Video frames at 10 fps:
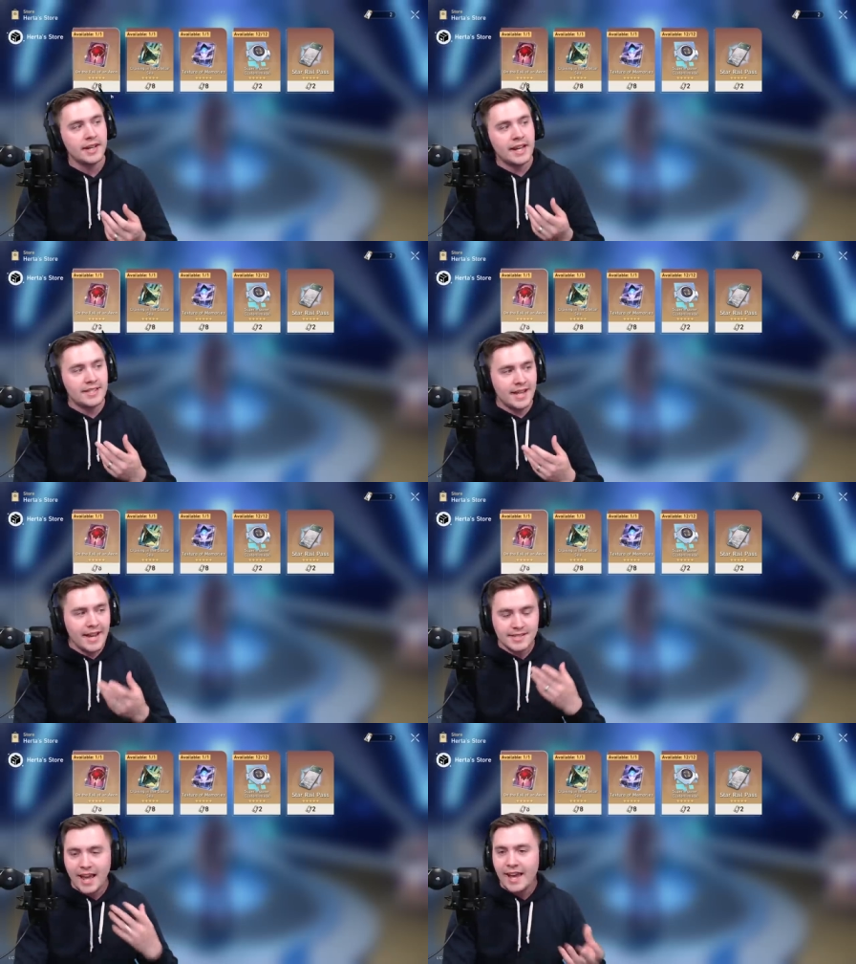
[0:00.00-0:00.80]
It
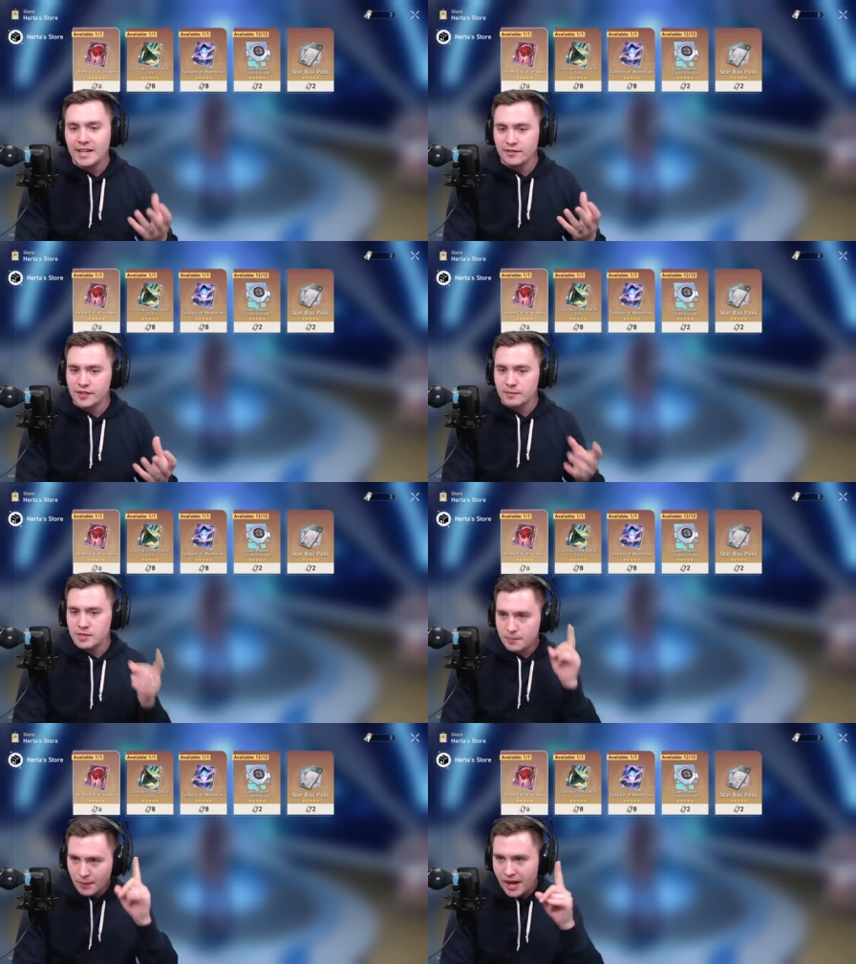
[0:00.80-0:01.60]
takes eight of them
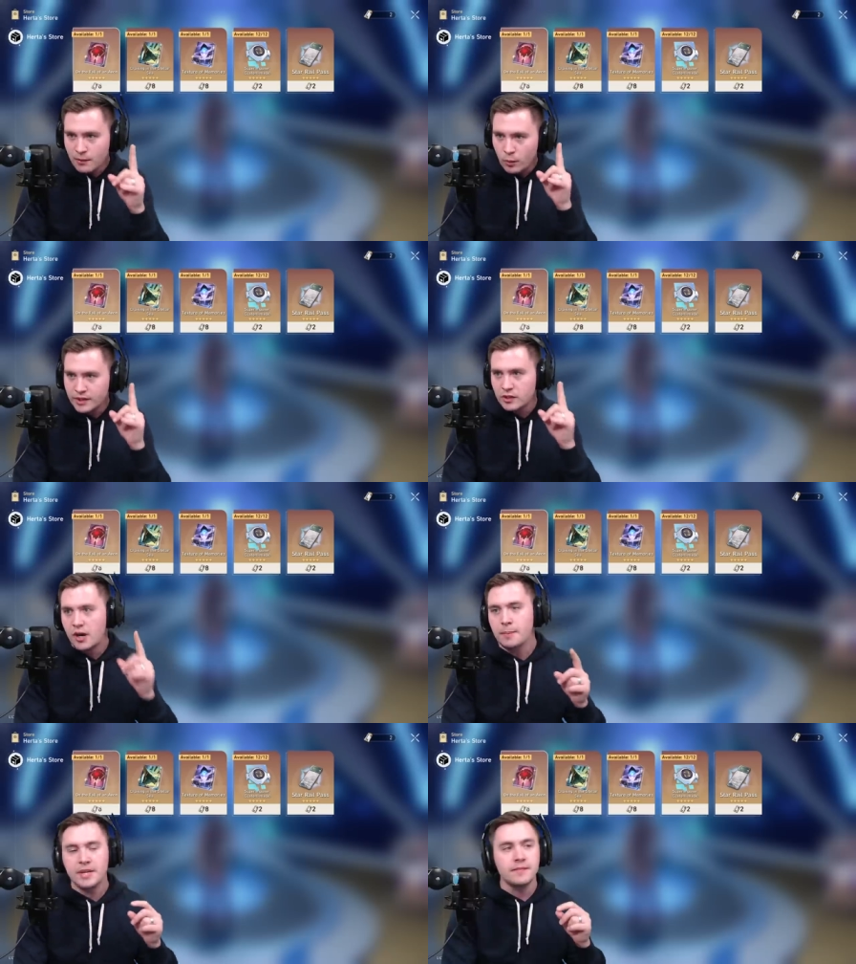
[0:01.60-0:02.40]
to buy one
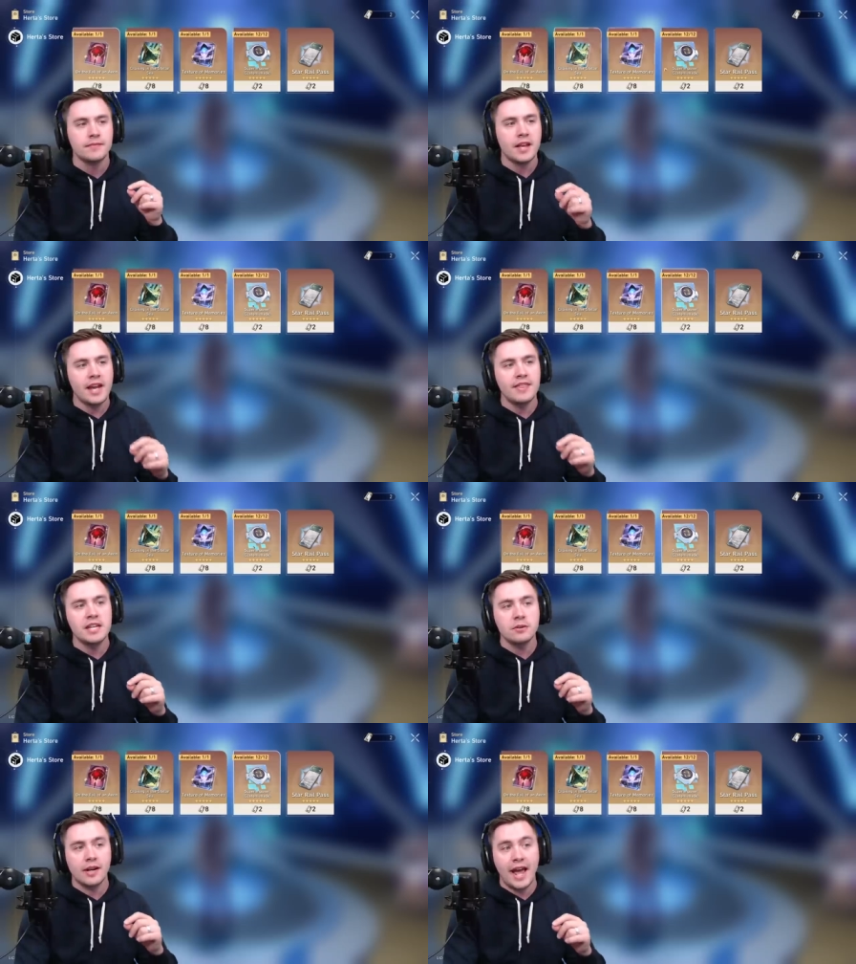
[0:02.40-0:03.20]
copy, and then
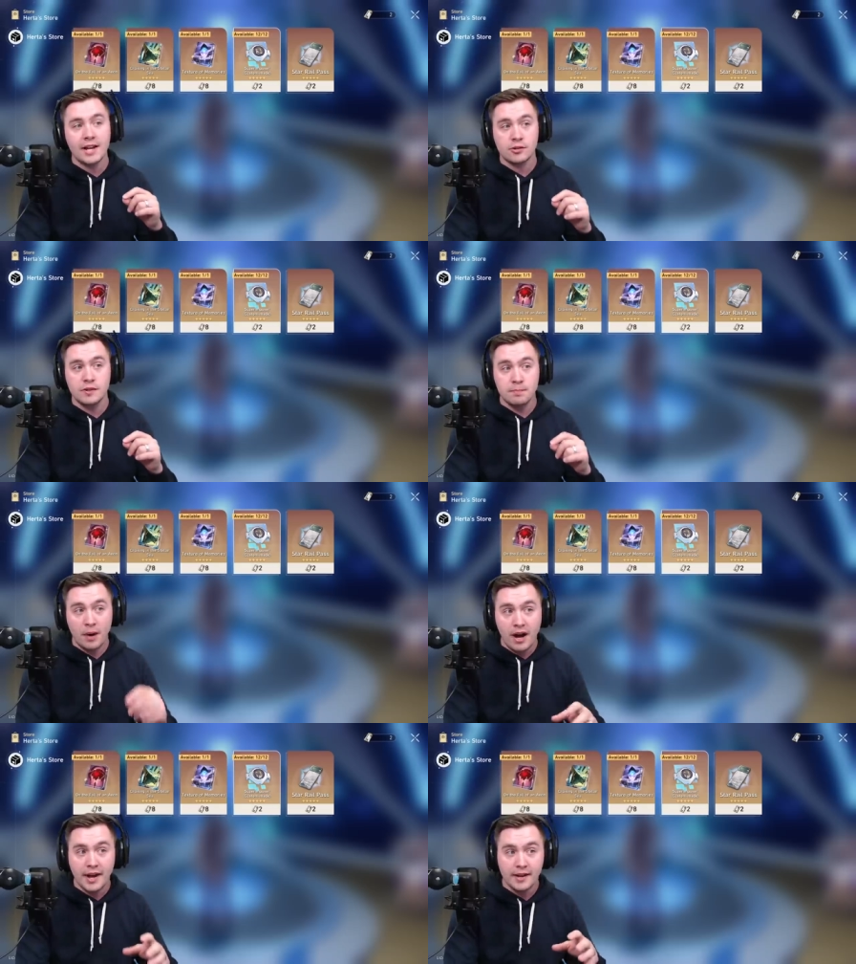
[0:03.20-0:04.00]
you can actually
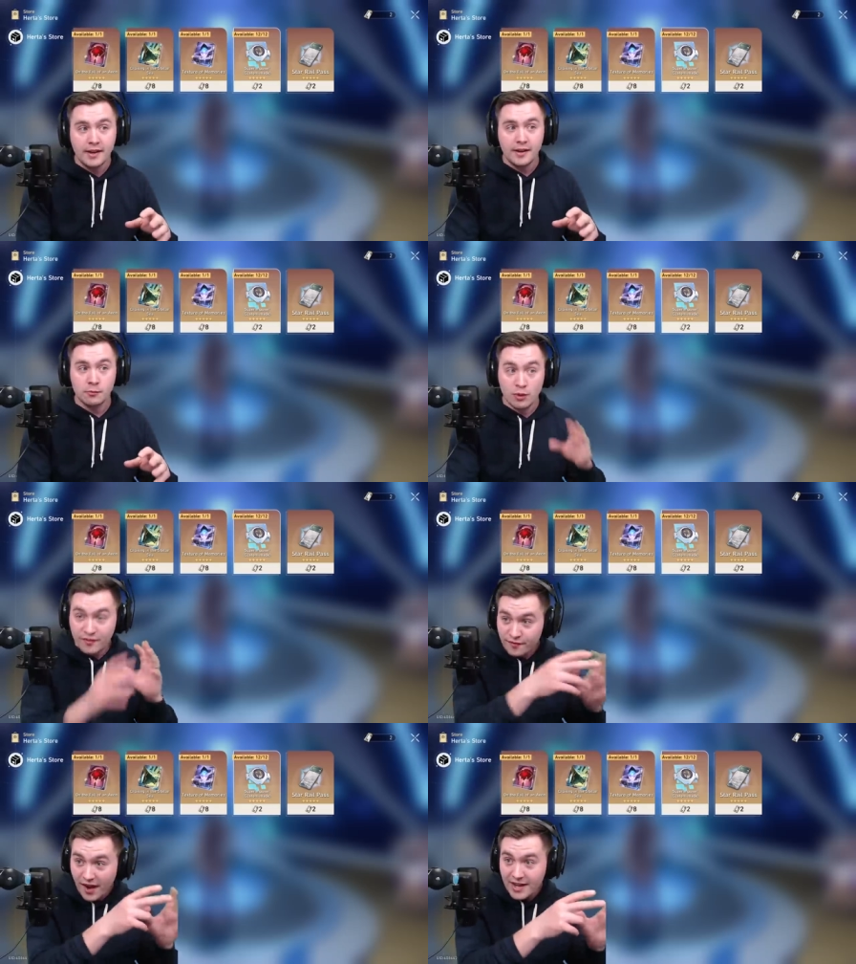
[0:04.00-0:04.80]
buy
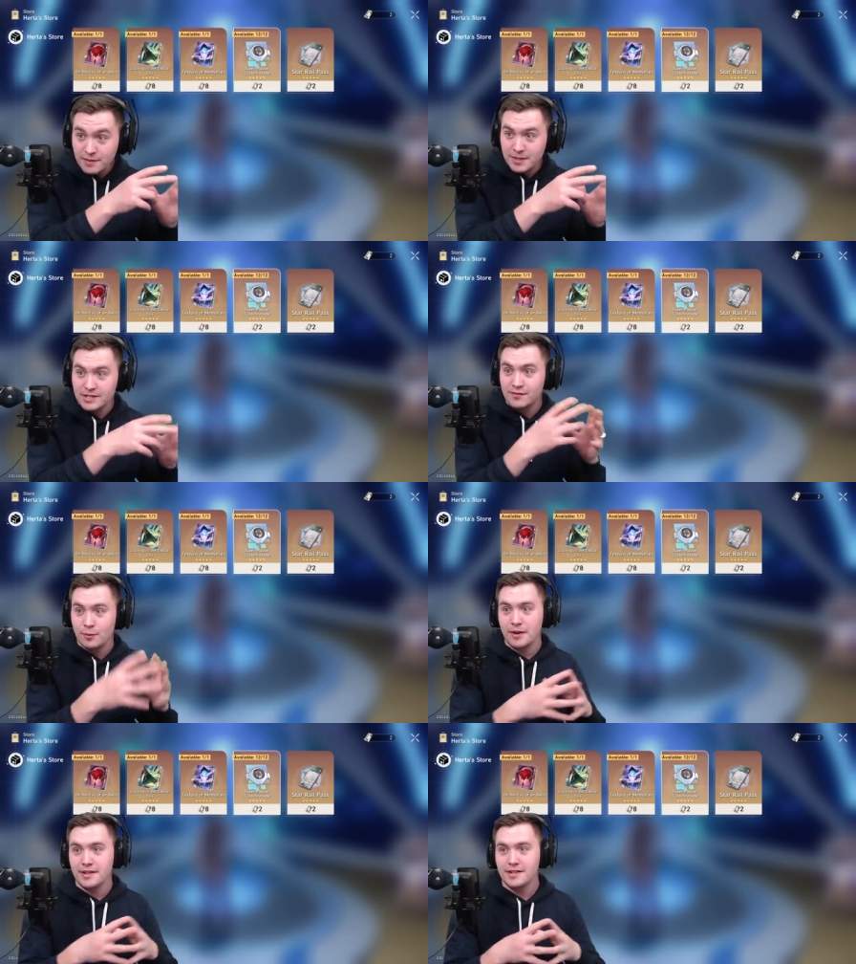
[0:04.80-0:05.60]
refinements
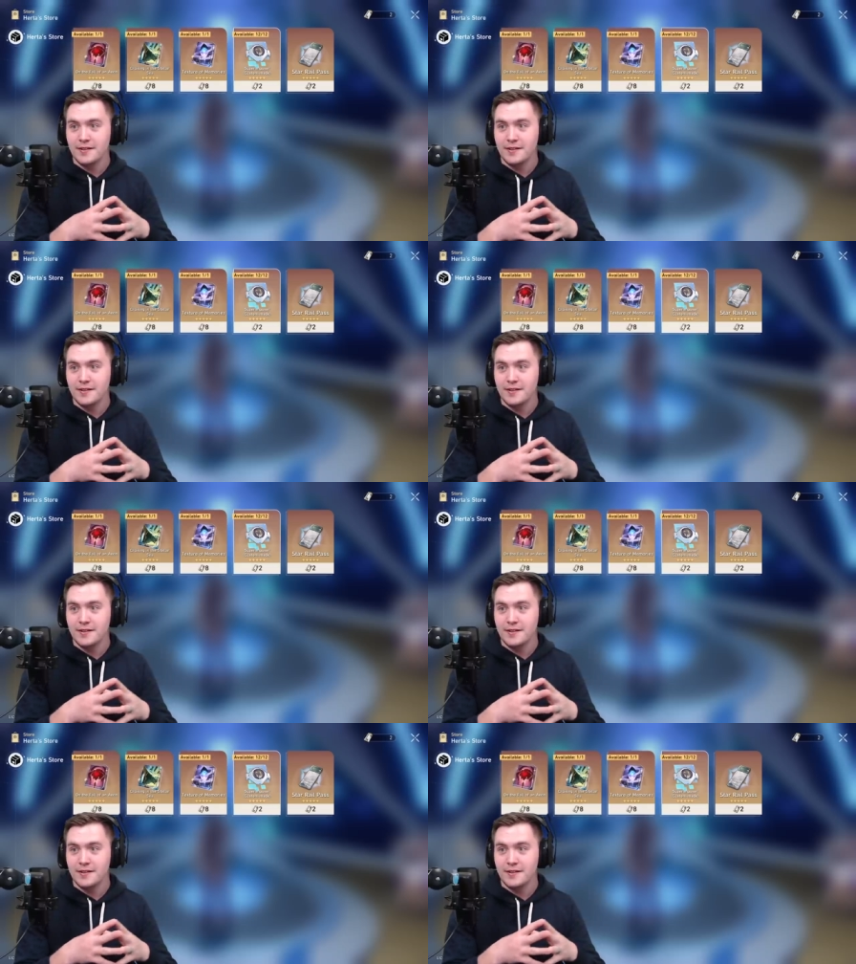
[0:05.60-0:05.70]
for it.